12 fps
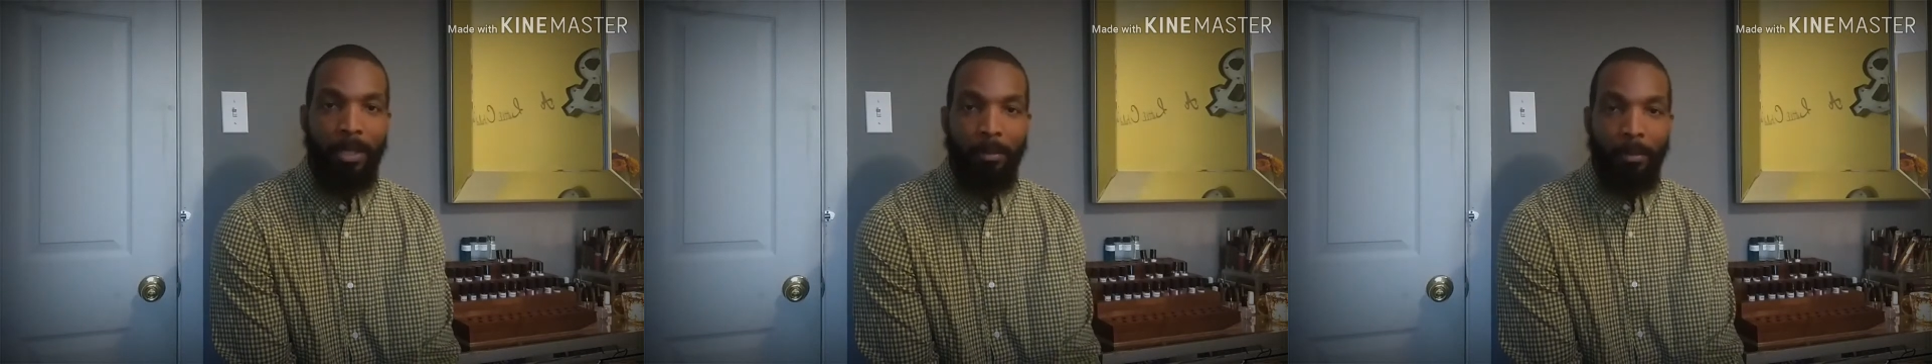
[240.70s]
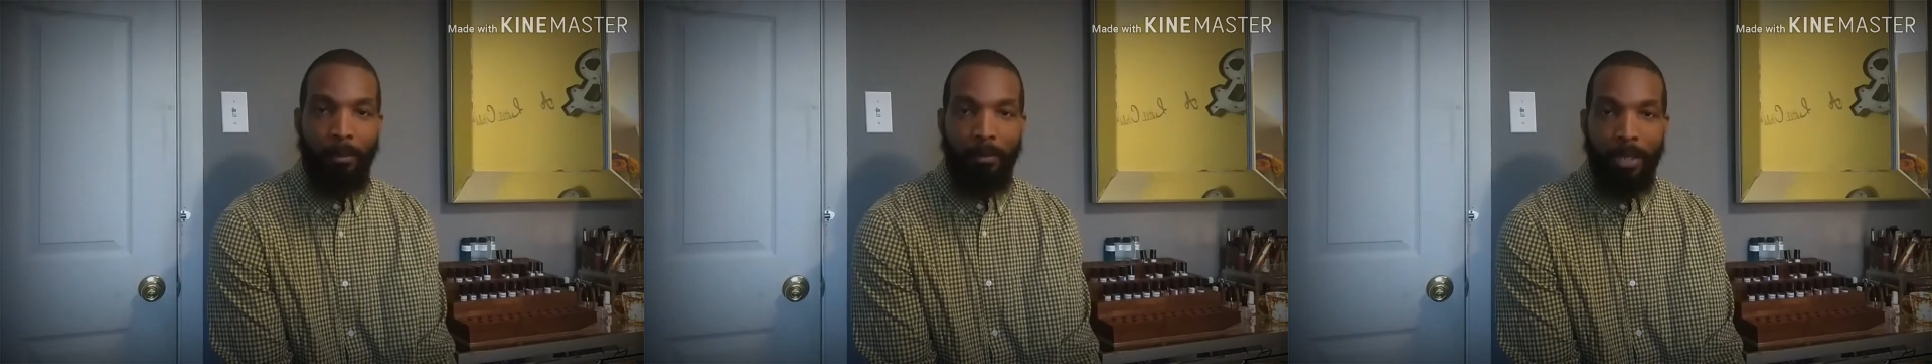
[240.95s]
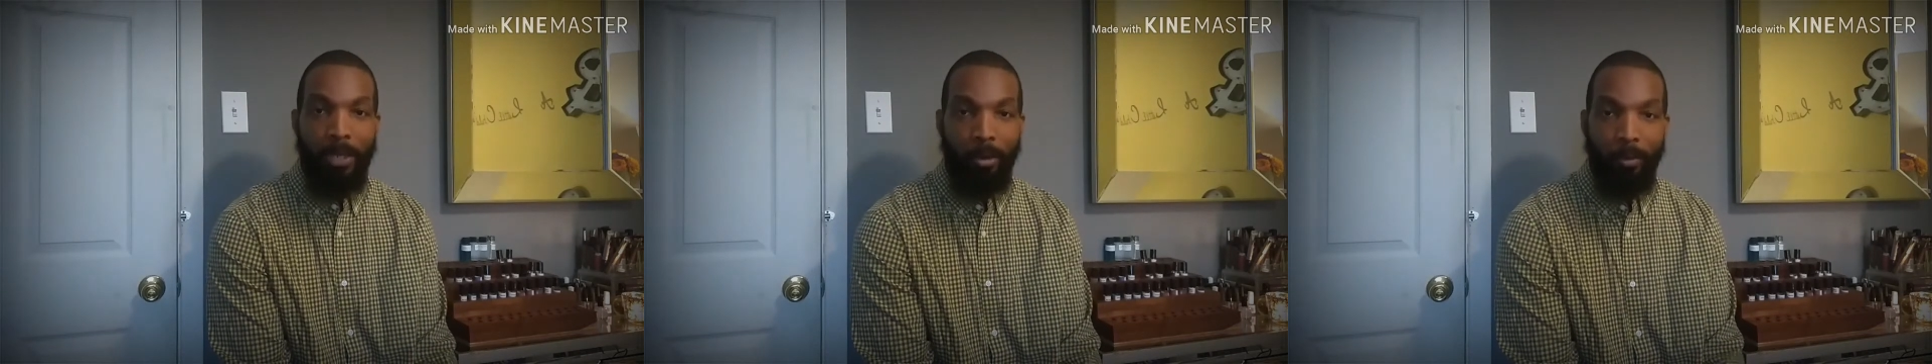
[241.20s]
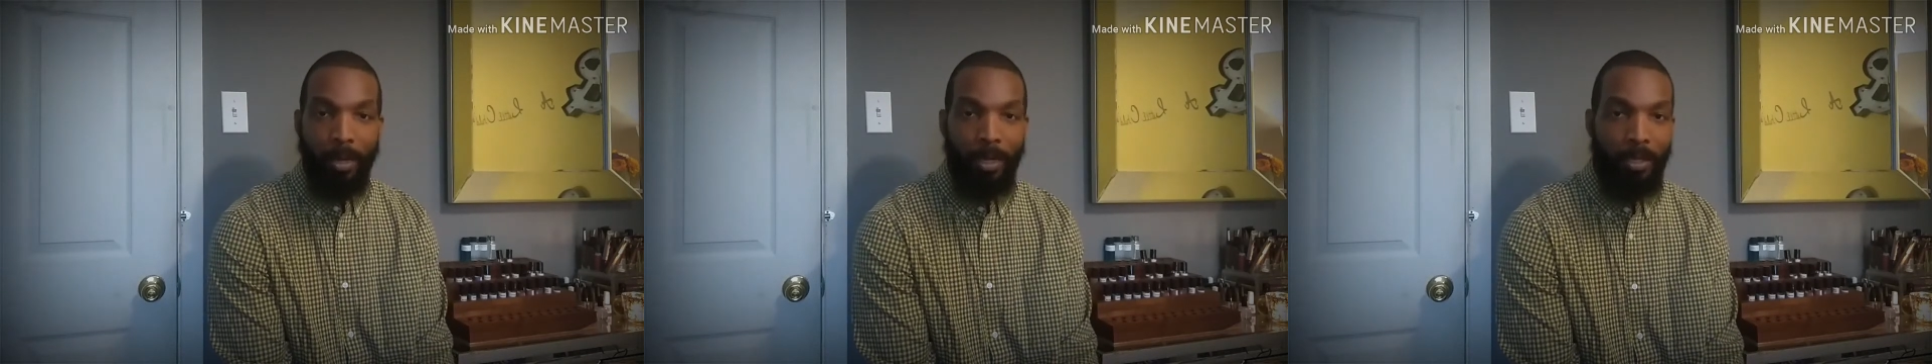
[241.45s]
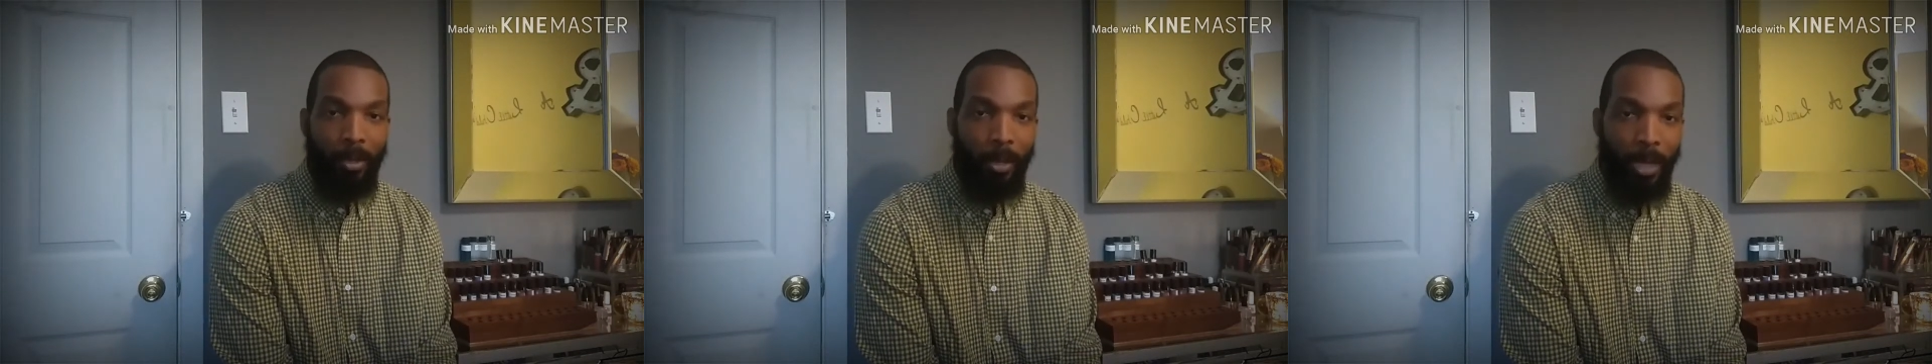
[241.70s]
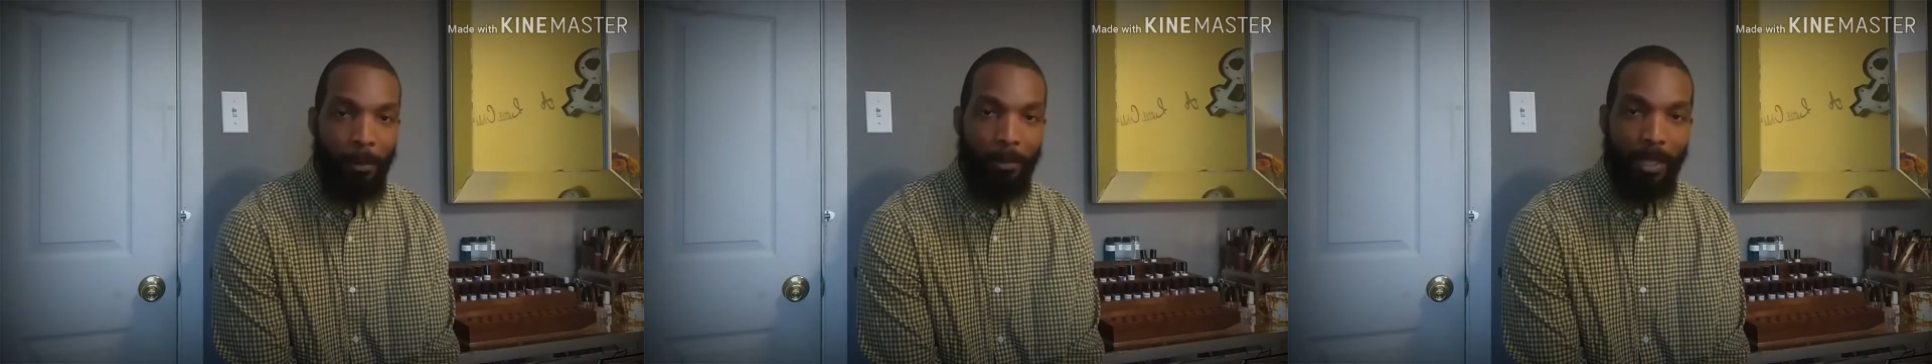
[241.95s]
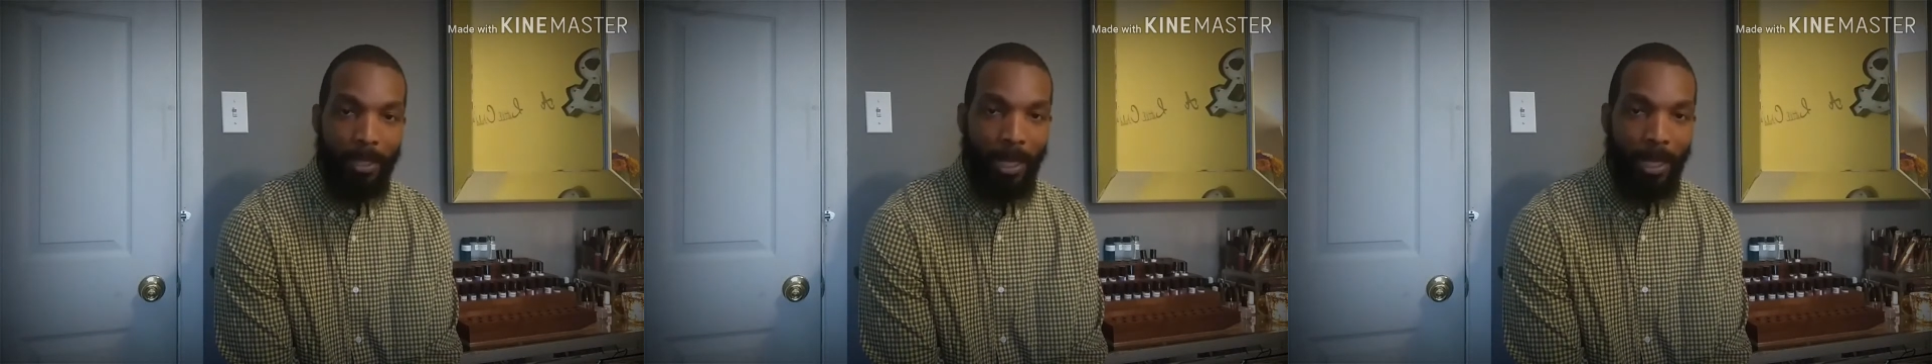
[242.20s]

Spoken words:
of my video, right? It all happens at